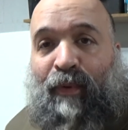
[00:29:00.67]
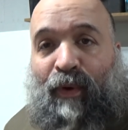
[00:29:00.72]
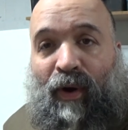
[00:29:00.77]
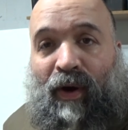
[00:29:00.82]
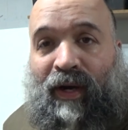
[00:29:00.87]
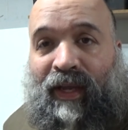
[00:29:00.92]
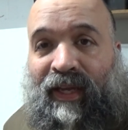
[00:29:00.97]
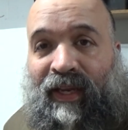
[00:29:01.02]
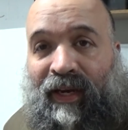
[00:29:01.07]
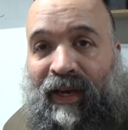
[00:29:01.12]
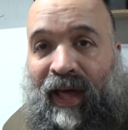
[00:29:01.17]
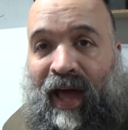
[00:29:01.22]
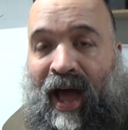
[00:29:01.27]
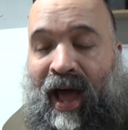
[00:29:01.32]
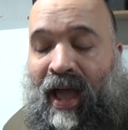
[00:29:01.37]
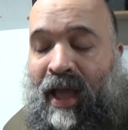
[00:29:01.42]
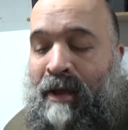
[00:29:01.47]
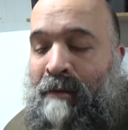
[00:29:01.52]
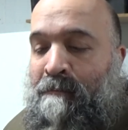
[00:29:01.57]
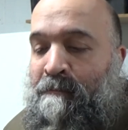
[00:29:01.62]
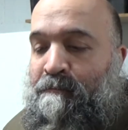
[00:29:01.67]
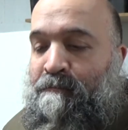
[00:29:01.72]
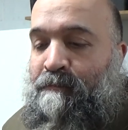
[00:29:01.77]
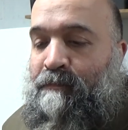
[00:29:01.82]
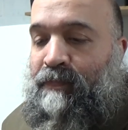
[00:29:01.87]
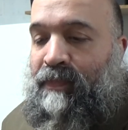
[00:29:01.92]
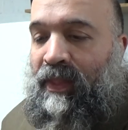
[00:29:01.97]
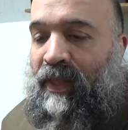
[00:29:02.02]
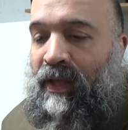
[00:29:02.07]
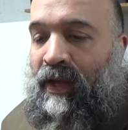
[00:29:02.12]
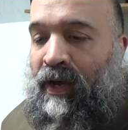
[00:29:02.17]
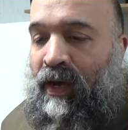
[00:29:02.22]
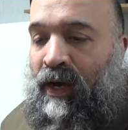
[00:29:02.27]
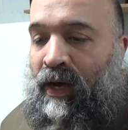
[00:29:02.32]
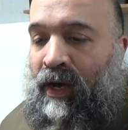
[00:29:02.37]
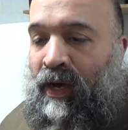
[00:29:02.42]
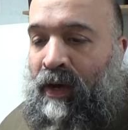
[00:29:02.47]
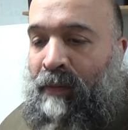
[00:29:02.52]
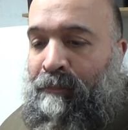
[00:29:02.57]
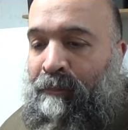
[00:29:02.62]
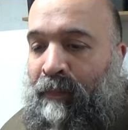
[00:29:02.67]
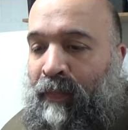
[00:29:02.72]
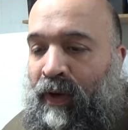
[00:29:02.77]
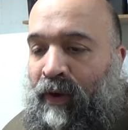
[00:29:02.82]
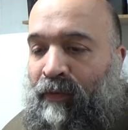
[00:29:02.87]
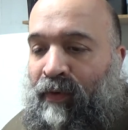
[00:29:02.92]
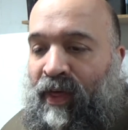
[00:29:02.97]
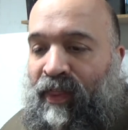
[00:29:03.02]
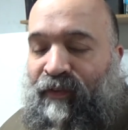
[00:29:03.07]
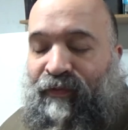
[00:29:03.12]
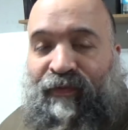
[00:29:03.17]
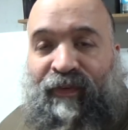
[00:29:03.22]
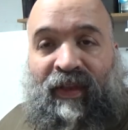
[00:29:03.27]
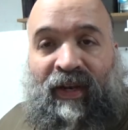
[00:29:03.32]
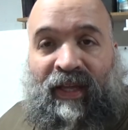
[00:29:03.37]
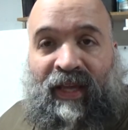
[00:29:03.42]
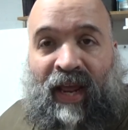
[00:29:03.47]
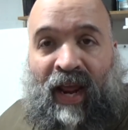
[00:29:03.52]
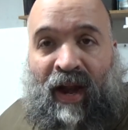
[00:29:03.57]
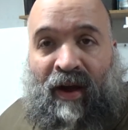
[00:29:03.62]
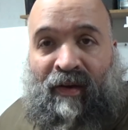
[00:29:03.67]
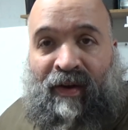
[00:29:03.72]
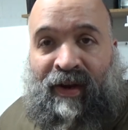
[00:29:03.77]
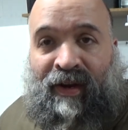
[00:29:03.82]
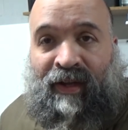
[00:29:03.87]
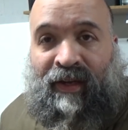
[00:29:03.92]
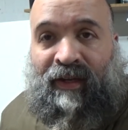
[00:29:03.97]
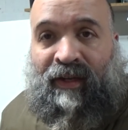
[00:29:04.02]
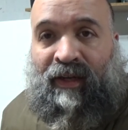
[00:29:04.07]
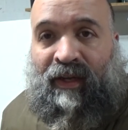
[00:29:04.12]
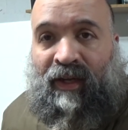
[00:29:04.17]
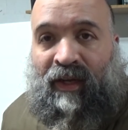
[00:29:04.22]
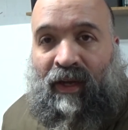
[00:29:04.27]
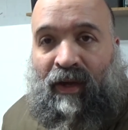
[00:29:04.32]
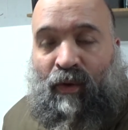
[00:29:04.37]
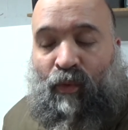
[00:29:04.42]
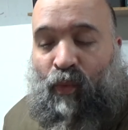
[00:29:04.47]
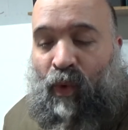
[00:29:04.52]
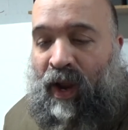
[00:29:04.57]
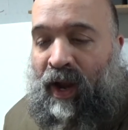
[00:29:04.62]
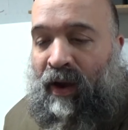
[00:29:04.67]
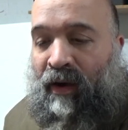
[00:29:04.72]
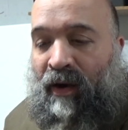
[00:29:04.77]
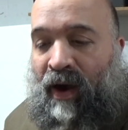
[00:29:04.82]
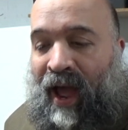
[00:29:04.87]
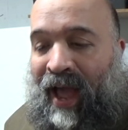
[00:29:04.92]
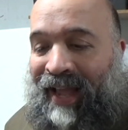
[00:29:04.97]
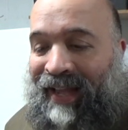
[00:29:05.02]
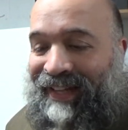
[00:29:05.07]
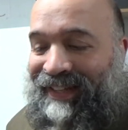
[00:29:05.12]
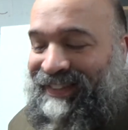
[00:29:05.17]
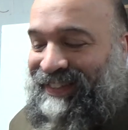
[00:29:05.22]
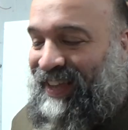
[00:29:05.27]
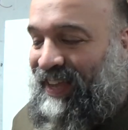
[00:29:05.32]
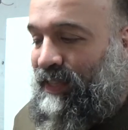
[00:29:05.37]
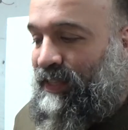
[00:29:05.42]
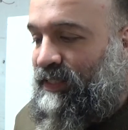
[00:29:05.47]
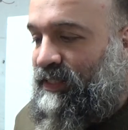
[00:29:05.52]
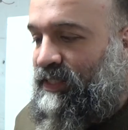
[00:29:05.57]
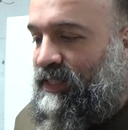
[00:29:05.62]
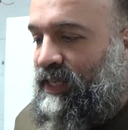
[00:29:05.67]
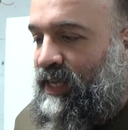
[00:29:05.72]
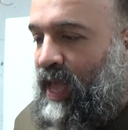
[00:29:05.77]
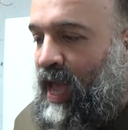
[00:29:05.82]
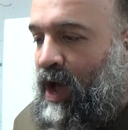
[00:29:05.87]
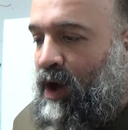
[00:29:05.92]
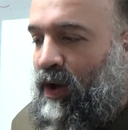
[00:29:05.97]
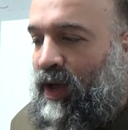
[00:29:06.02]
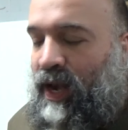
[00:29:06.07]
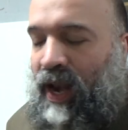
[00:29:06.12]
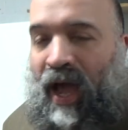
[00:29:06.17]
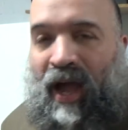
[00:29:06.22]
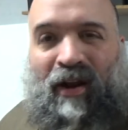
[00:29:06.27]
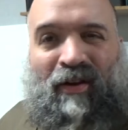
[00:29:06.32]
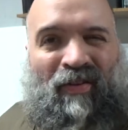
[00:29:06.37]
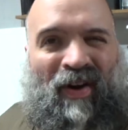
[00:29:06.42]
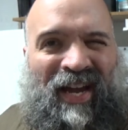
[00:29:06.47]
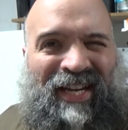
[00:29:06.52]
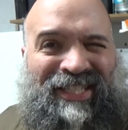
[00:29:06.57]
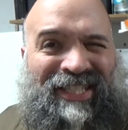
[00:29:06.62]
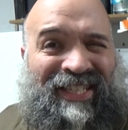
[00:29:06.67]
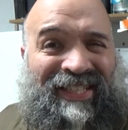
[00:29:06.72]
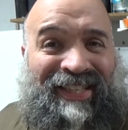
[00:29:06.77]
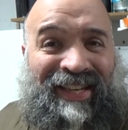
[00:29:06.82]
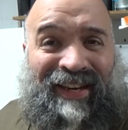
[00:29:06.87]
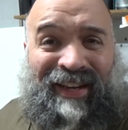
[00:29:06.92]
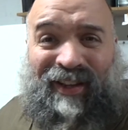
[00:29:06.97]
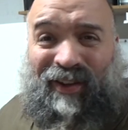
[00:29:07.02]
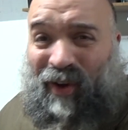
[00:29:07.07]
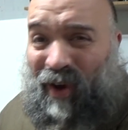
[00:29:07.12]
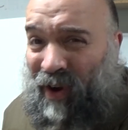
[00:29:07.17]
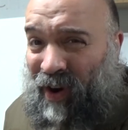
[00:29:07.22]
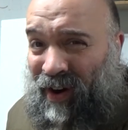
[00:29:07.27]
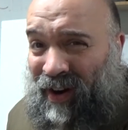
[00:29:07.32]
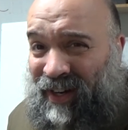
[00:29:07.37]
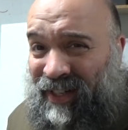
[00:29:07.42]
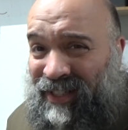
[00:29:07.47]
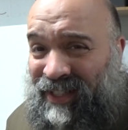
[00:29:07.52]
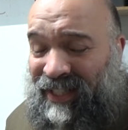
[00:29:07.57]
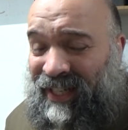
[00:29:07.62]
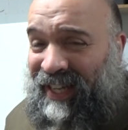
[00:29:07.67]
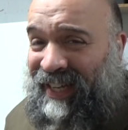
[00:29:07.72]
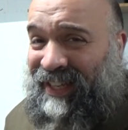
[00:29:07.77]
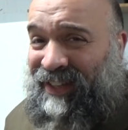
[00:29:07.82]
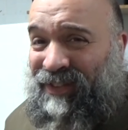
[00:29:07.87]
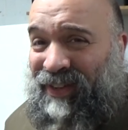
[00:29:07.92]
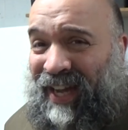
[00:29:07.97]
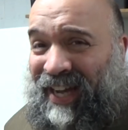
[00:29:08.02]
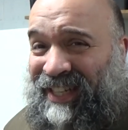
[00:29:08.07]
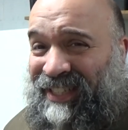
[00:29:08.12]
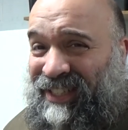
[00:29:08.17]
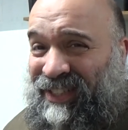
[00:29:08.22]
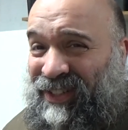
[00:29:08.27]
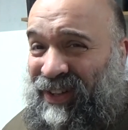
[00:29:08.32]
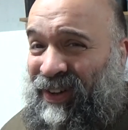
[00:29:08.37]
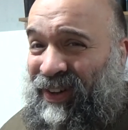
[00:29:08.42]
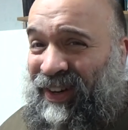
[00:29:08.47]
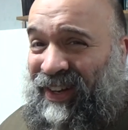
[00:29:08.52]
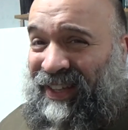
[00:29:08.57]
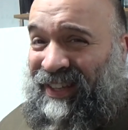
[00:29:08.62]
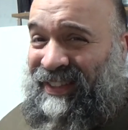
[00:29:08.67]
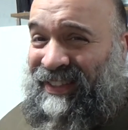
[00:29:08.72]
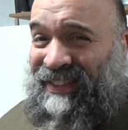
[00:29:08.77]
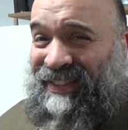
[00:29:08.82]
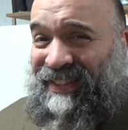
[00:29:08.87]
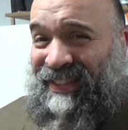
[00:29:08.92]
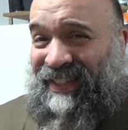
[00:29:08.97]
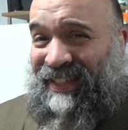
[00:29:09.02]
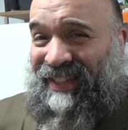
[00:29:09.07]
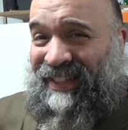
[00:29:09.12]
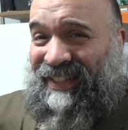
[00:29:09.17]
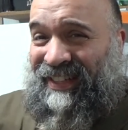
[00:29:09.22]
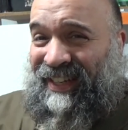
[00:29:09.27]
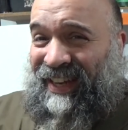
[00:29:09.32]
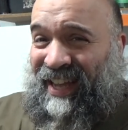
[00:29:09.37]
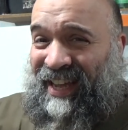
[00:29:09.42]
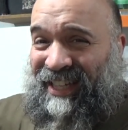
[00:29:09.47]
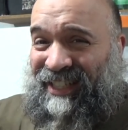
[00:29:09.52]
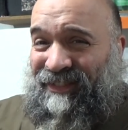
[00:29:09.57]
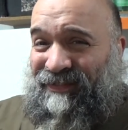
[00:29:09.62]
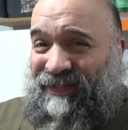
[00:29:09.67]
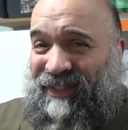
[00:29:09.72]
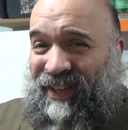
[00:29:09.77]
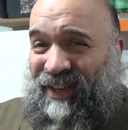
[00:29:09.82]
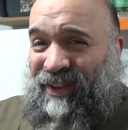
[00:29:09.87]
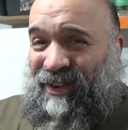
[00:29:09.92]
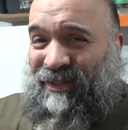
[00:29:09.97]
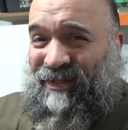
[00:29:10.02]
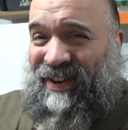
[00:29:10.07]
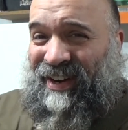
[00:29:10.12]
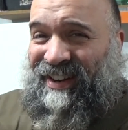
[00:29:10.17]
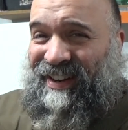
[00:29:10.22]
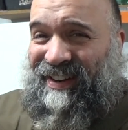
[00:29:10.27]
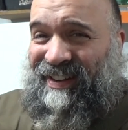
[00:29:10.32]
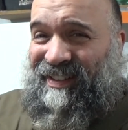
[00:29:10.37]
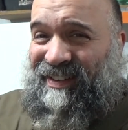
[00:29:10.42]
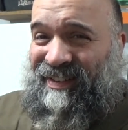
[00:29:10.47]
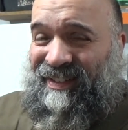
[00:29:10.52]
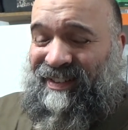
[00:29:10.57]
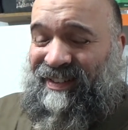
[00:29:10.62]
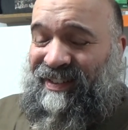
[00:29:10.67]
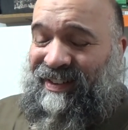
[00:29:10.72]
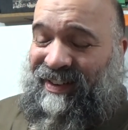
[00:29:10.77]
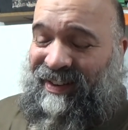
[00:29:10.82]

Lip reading: parking lot around the Philly area where I can take this thing out and not crash into any cars like you guys saw in the last video right here.